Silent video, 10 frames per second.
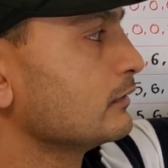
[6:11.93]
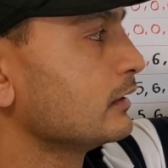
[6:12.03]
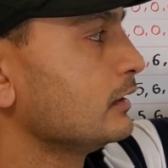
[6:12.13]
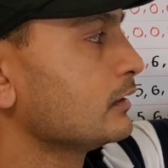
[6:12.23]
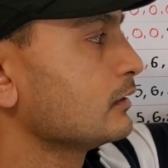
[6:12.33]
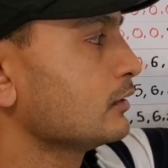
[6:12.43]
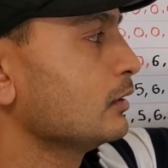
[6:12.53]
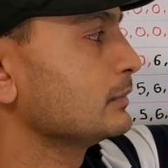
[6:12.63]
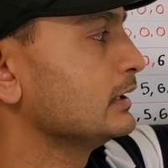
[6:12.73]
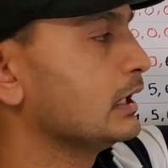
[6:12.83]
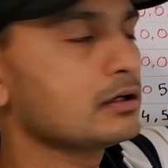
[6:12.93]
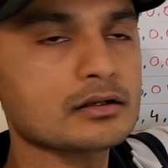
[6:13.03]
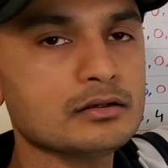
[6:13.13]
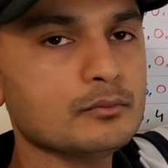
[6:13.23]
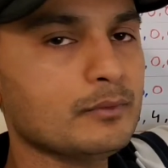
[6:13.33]
greater, copy
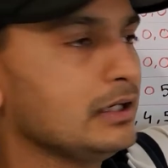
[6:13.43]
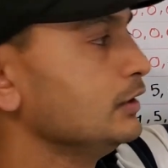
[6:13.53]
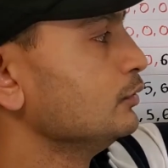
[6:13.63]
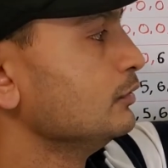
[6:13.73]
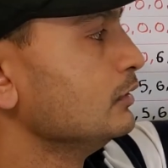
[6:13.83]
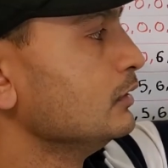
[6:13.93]
that value.